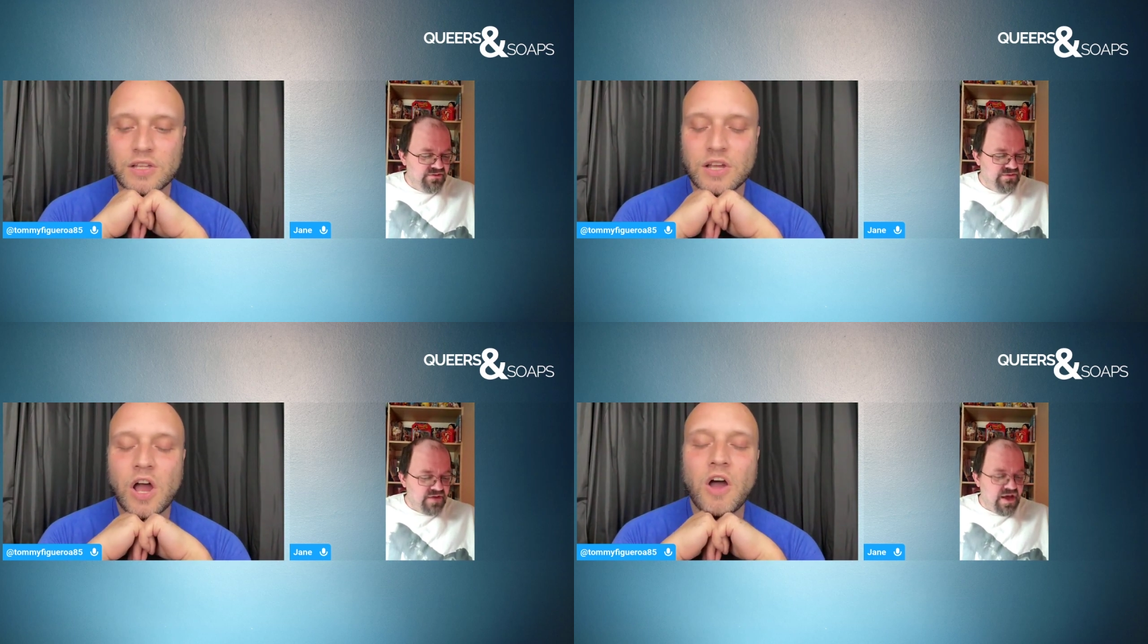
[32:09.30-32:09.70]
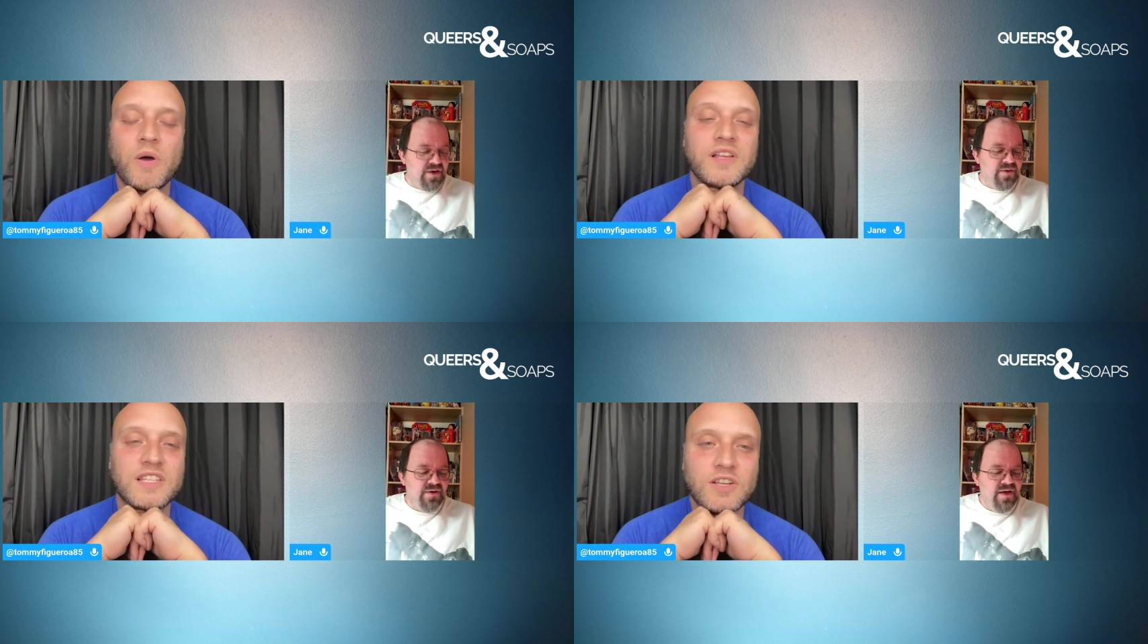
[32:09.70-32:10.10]

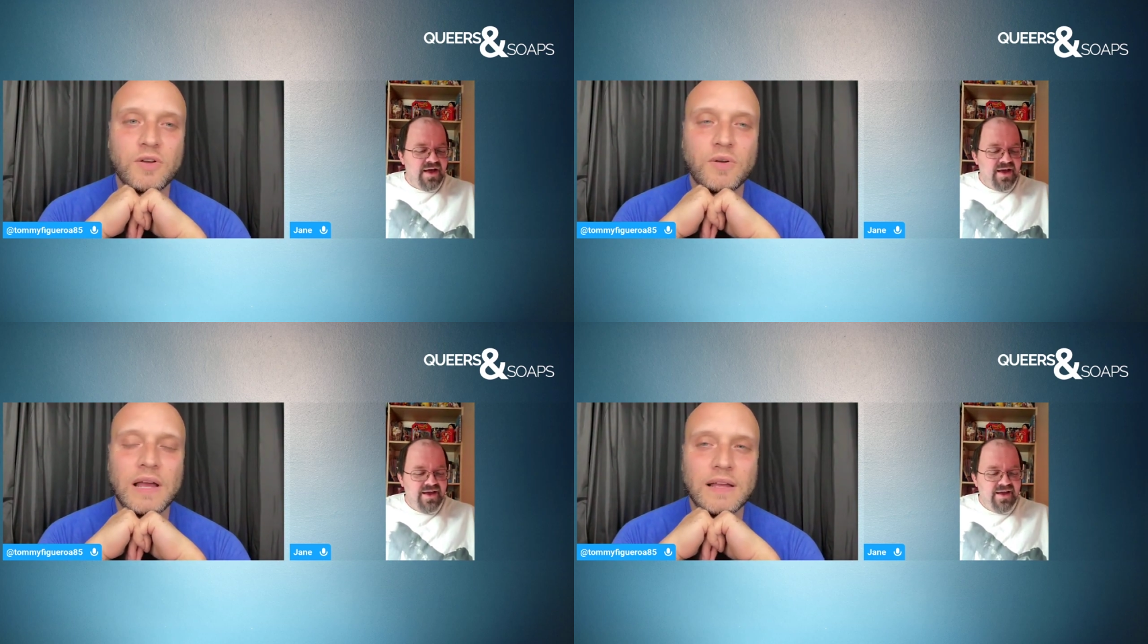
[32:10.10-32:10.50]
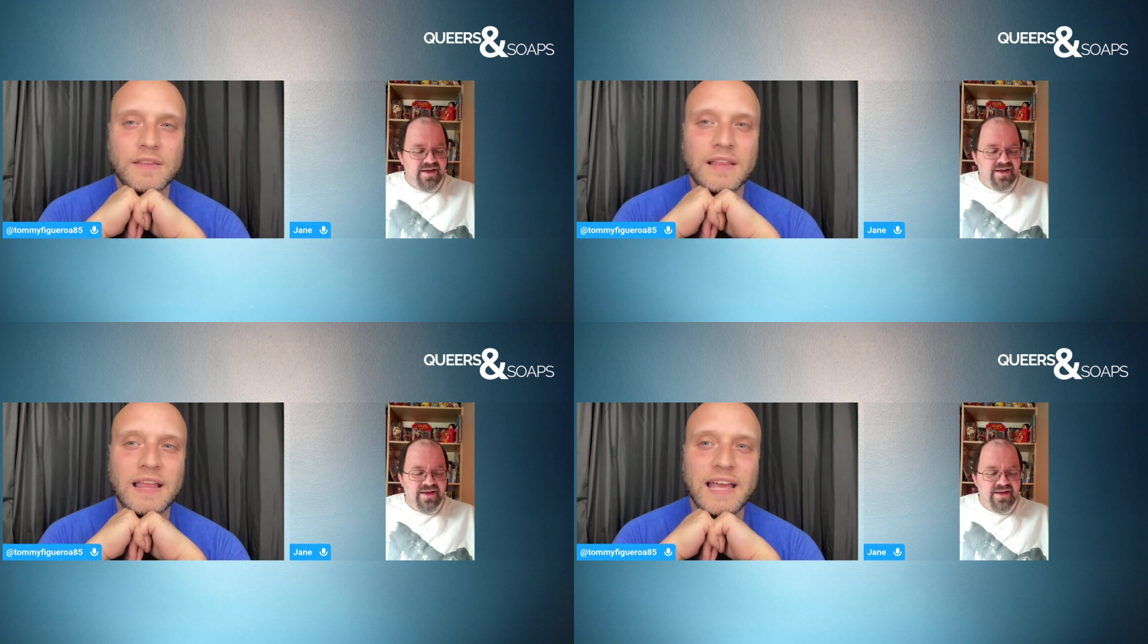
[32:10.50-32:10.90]
Speaker 1: Oh, so oh
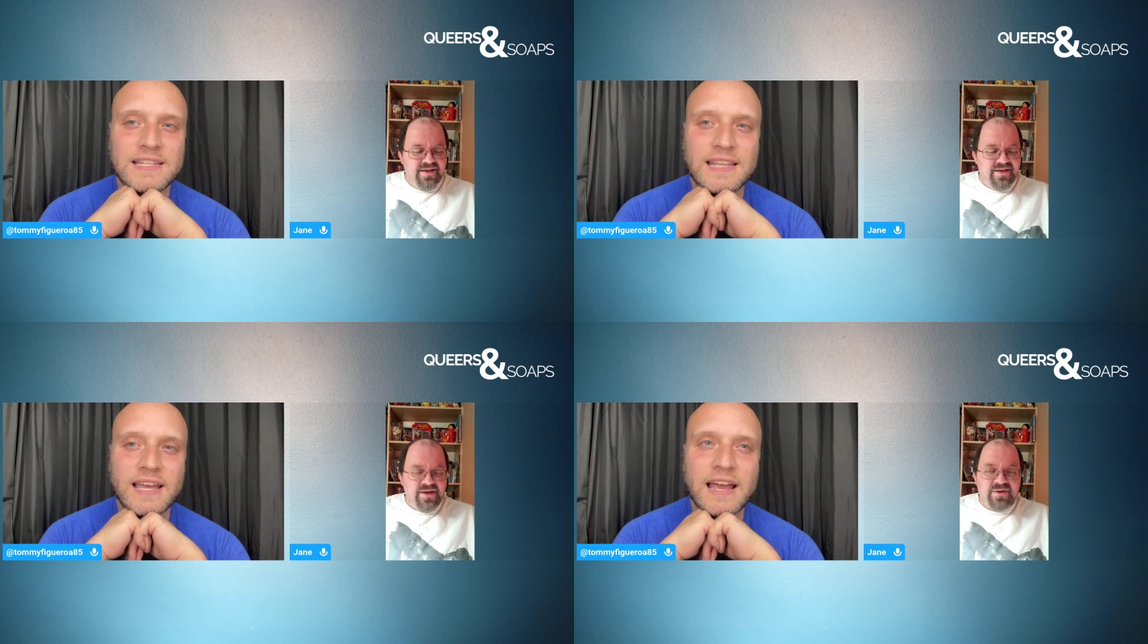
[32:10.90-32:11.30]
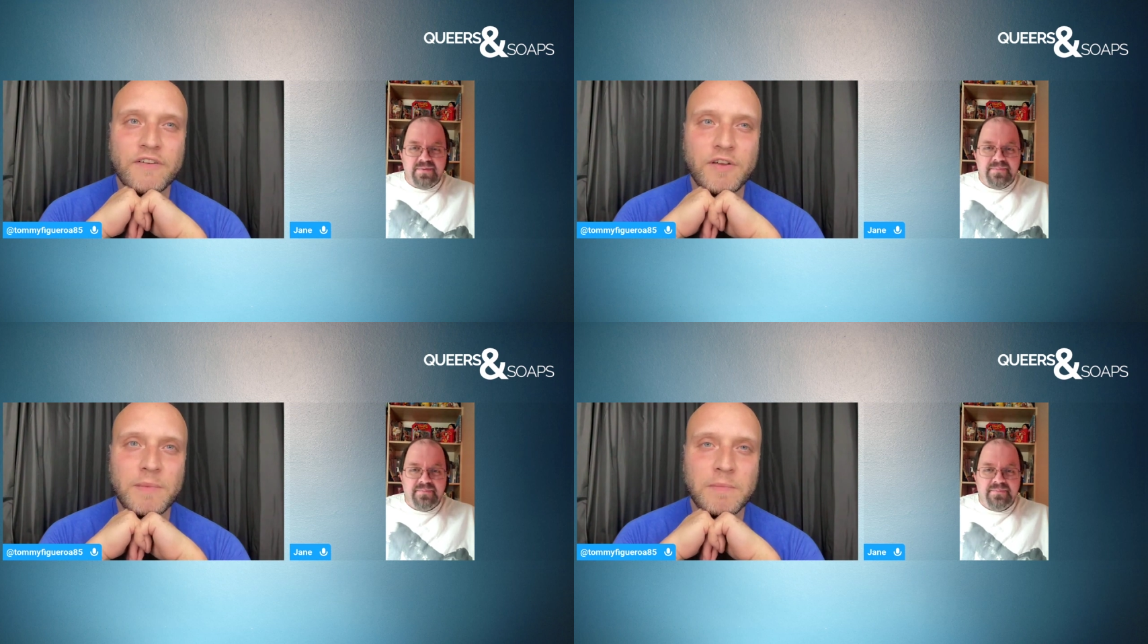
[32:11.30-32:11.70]
the last thing I
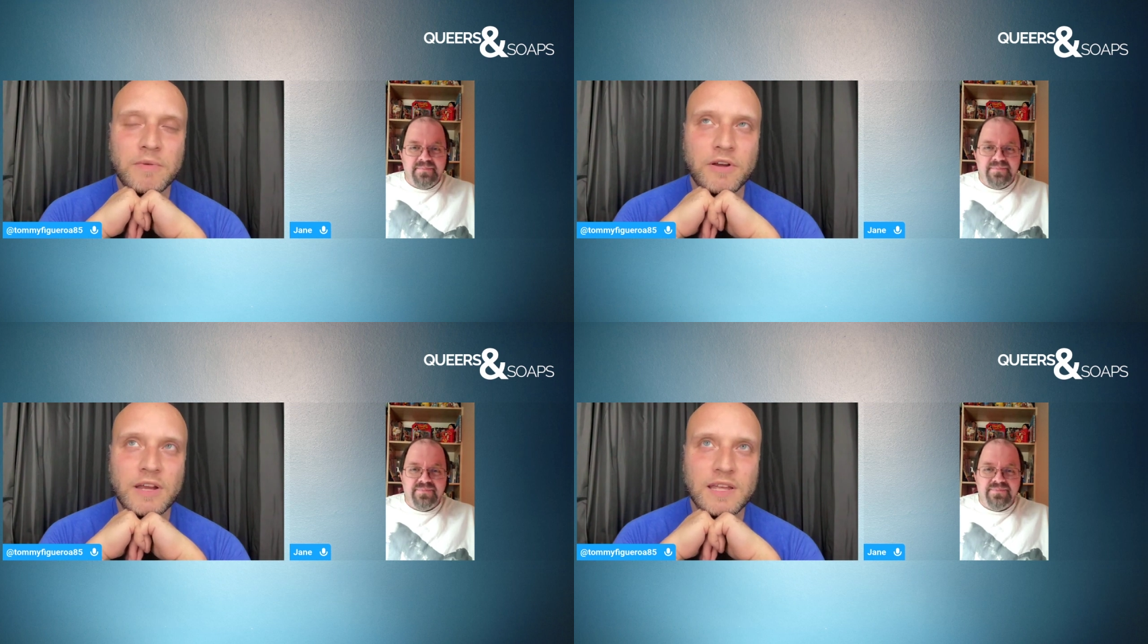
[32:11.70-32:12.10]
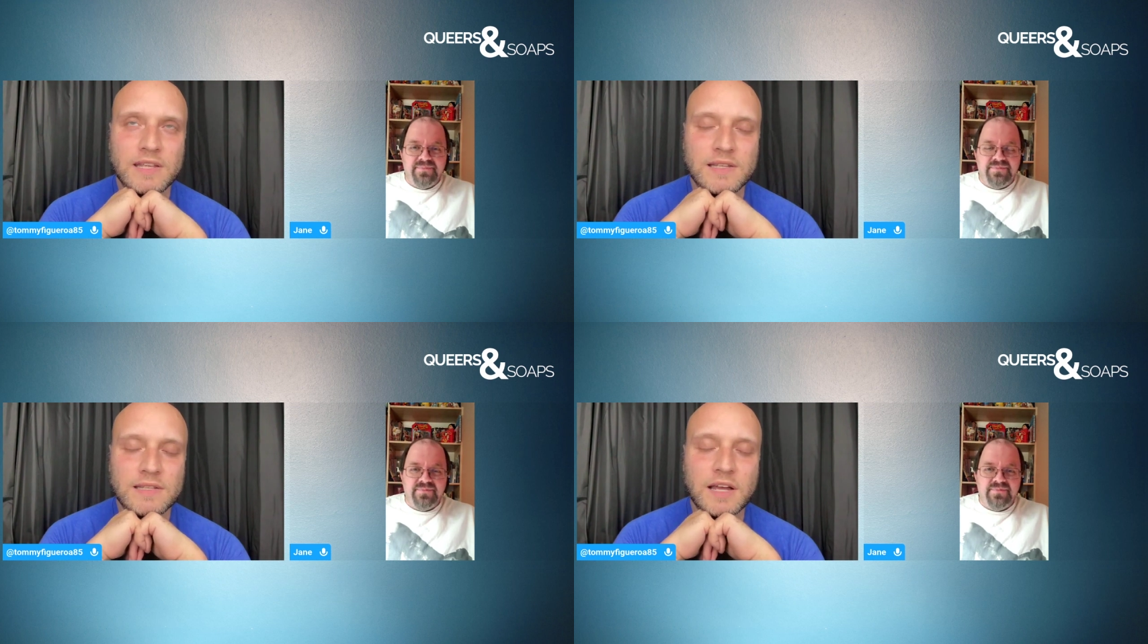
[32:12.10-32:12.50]
remember
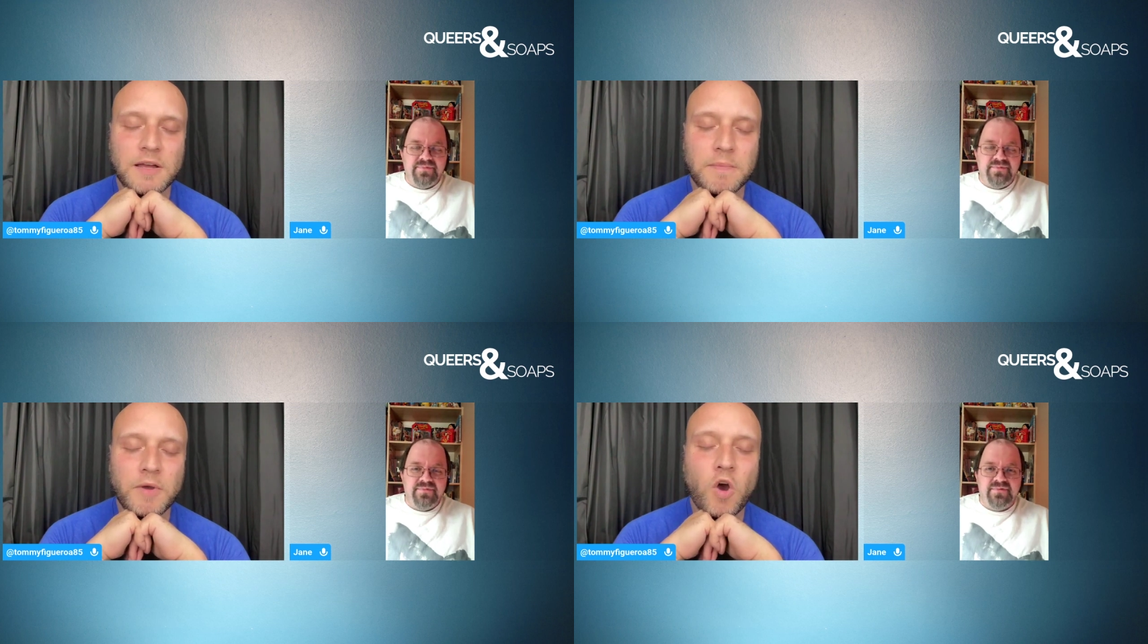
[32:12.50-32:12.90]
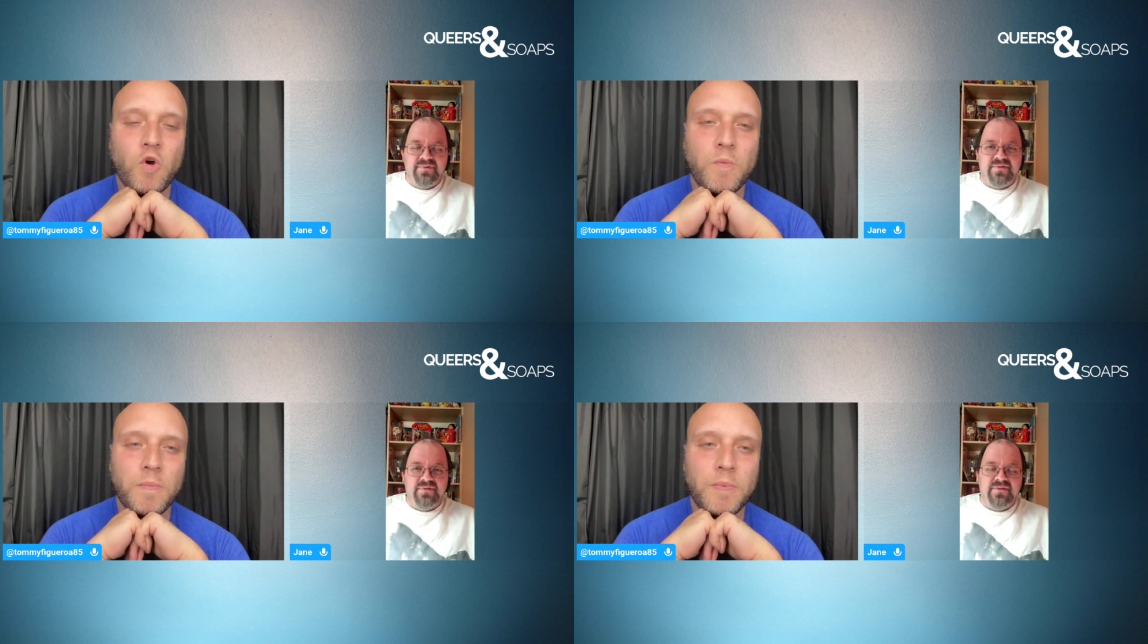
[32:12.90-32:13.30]
is um,
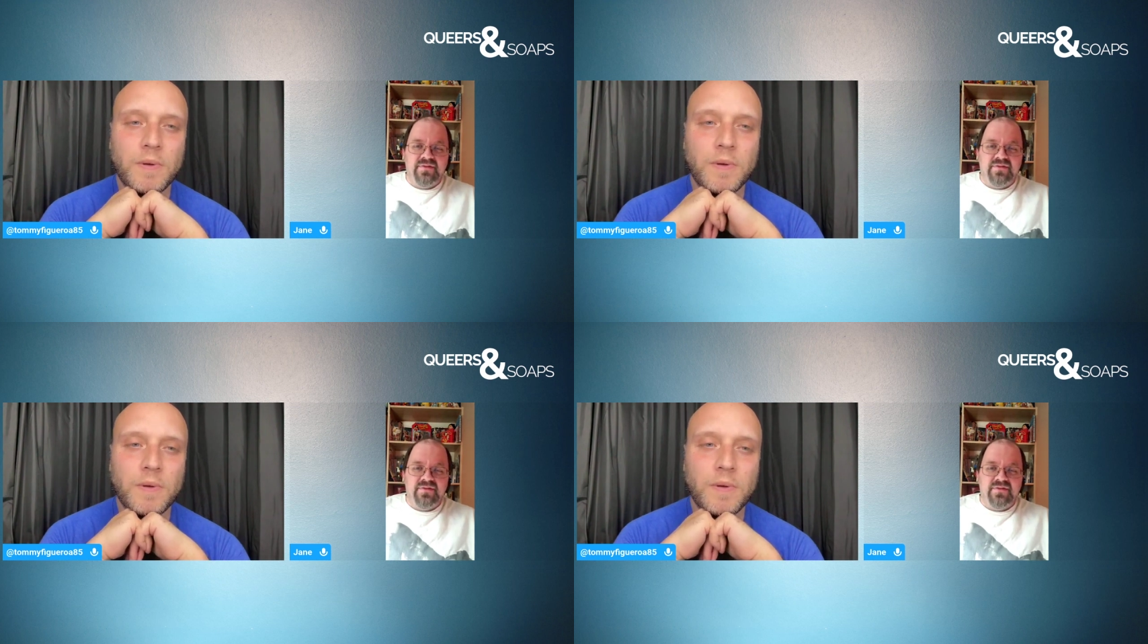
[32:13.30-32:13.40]
Hope